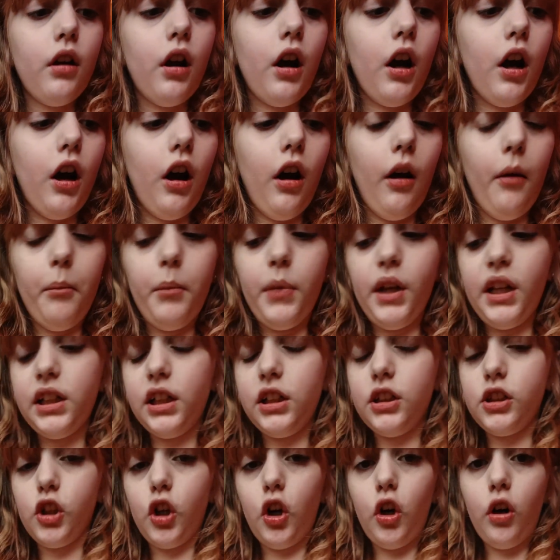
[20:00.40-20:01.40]
Um,
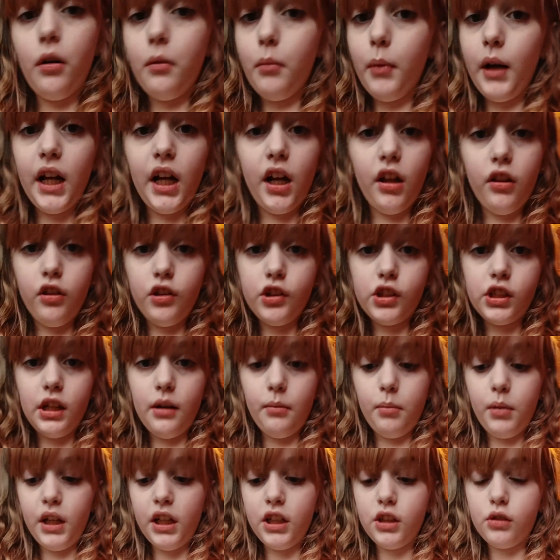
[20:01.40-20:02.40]
because all my other
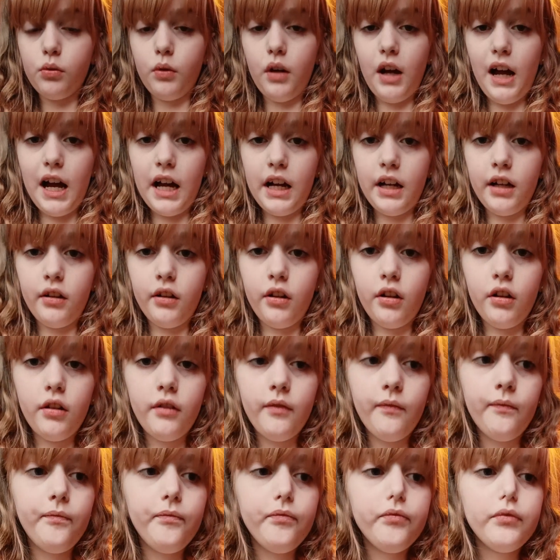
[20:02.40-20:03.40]
siblings were at.
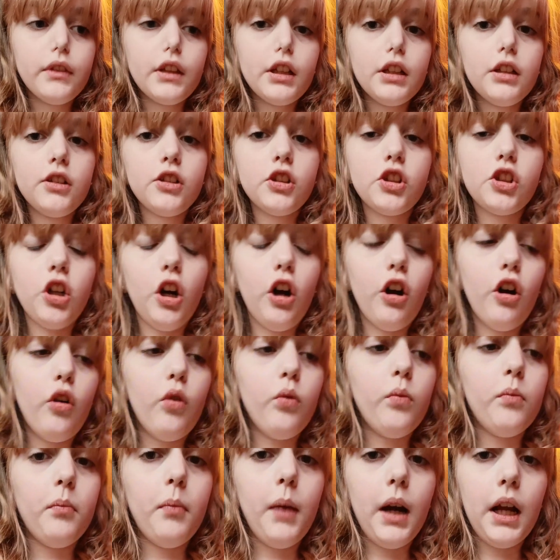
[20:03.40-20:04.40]

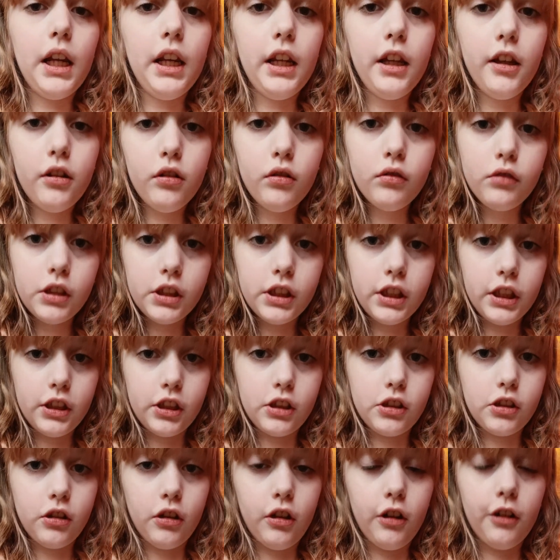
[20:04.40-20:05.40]
So my little
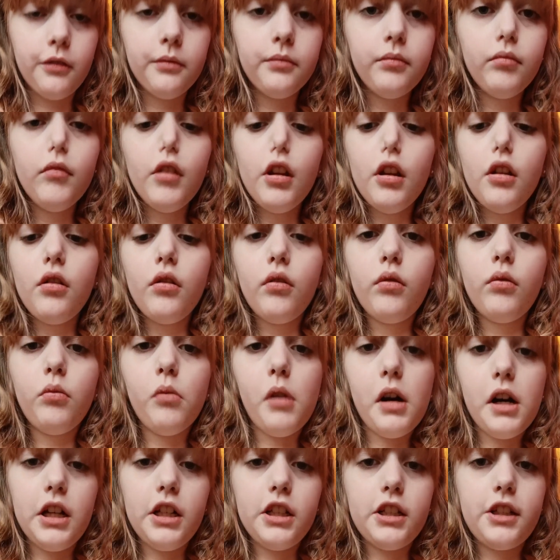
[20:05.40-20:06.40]
sister
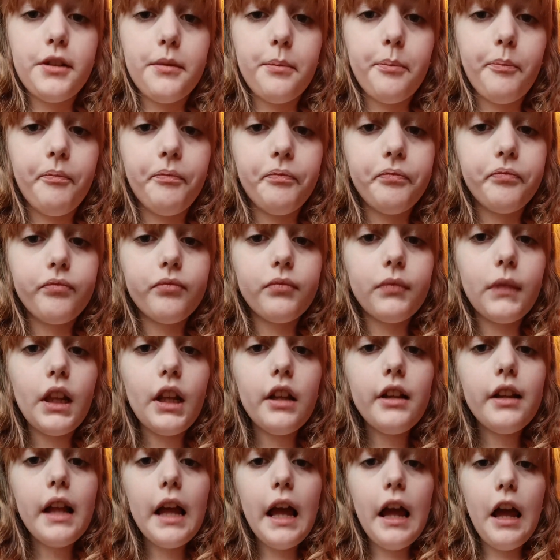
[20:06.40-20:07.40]
was
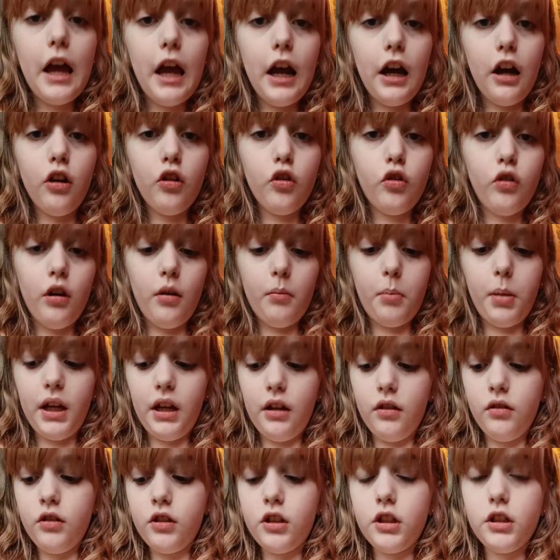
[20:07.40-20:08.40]
our
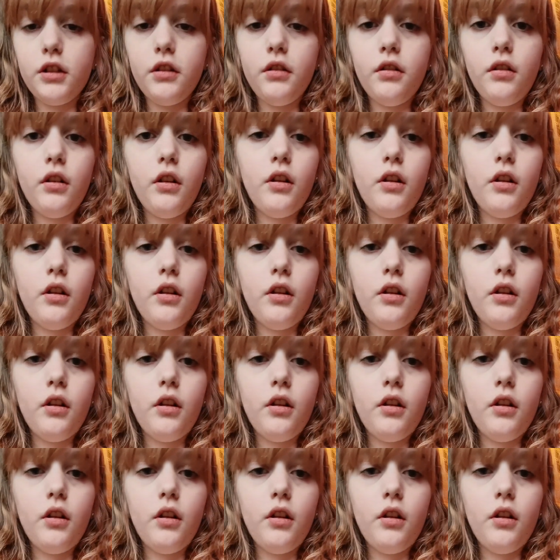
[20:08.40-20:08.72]
grandparents.